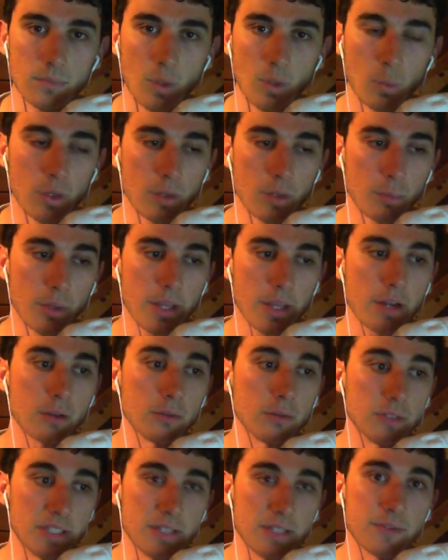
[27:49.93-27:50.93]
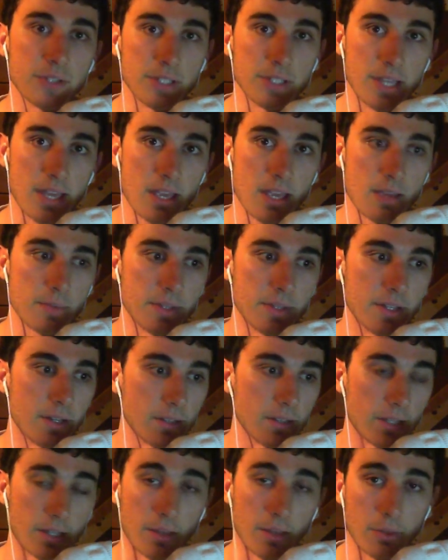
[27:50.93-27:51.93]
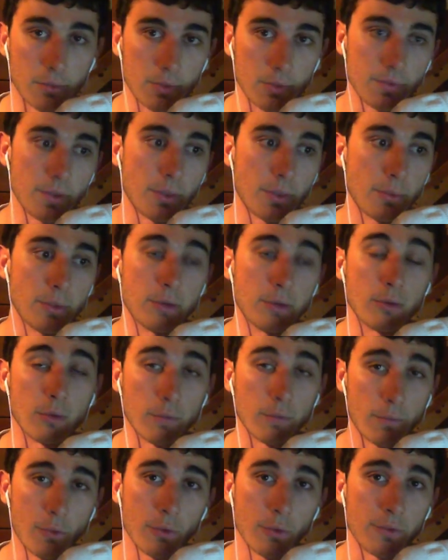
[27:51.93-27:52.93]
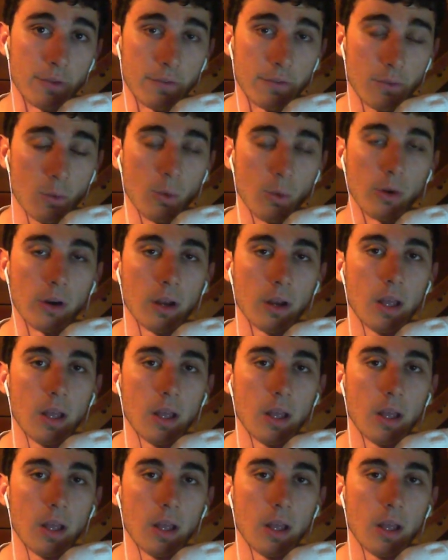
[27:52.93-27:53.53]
a player leaves a game in like a 3v3 or a 4v4,